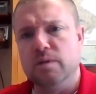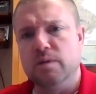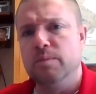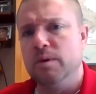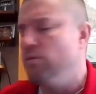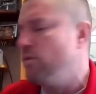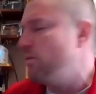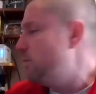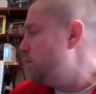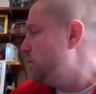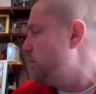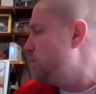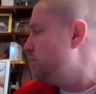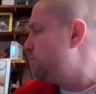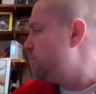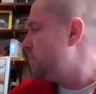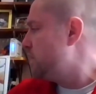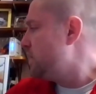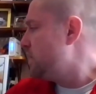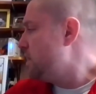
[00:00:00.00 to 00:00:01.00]
can be
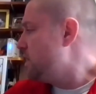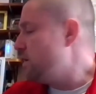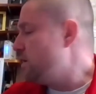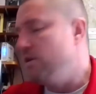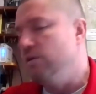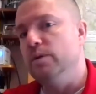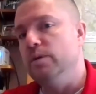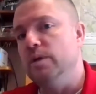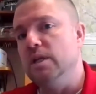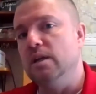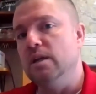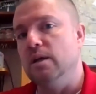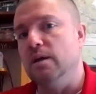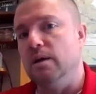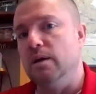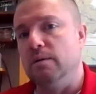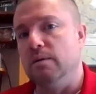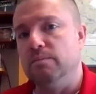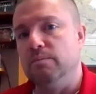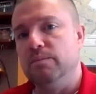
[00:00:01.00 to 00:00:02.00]
removed. You would need
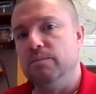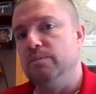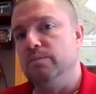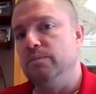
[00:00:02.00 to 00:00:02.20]
a